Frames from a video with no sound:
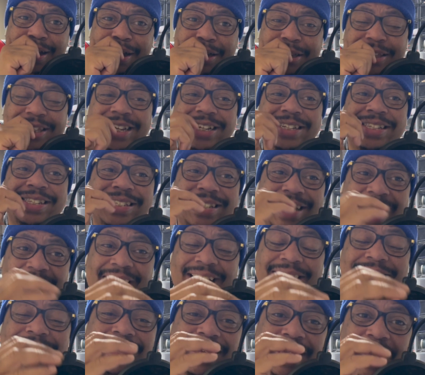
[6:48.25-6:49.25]
The
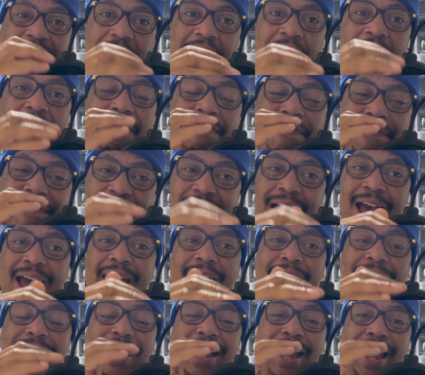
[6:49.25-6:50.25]
Saints can't
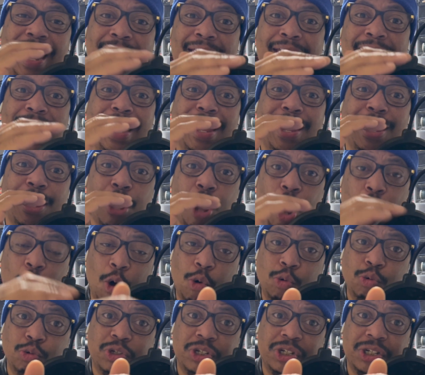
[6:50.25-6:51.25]
find a
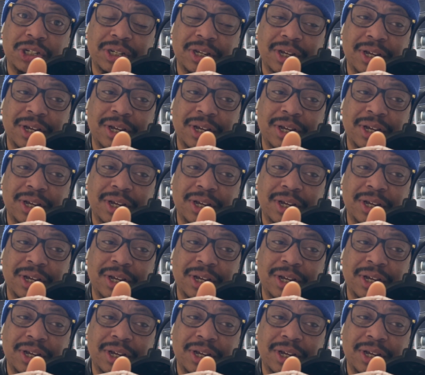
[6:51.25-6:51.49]
coach.